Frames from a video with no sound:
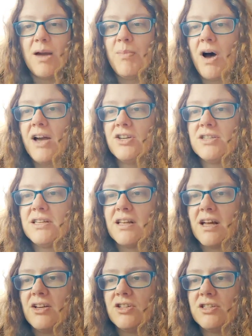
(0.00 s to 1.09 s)
But I just
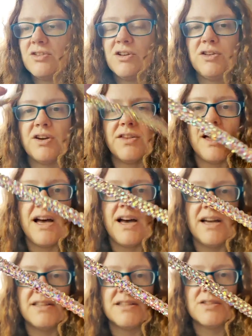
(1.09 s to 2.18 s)
think, I just look, look at
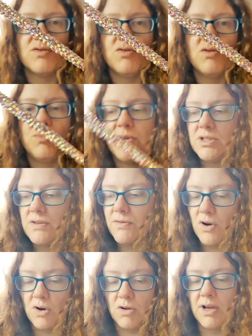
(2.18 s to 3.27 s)
that. It's so
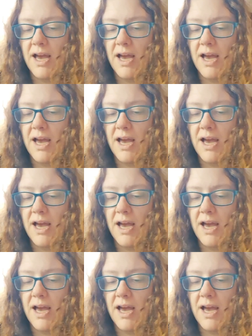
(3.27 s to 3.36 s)
beautiful.